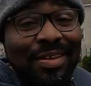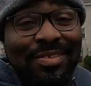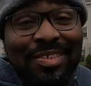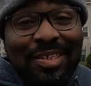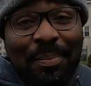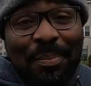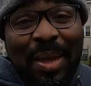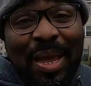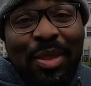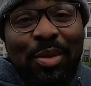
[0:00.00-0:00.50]
guess
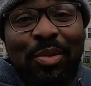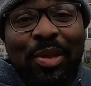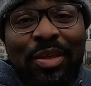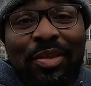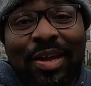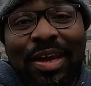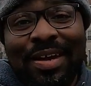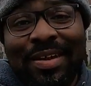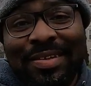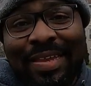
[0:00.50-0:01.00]
the manual that
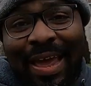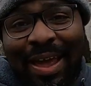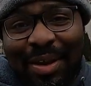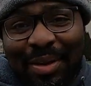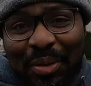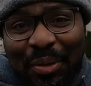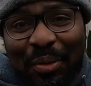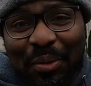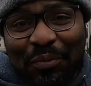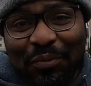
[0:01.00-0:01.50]
you got to
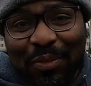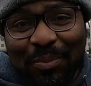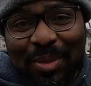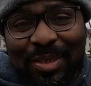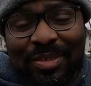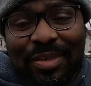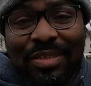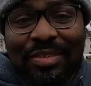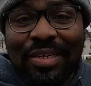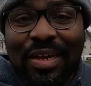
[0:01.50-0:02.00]
download from
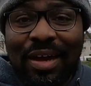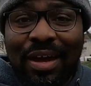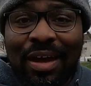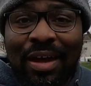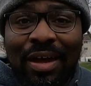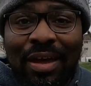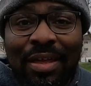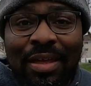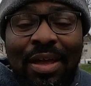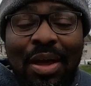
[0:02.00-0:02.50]
the
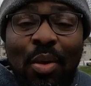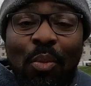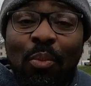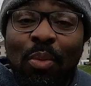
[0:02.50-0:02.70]
DJI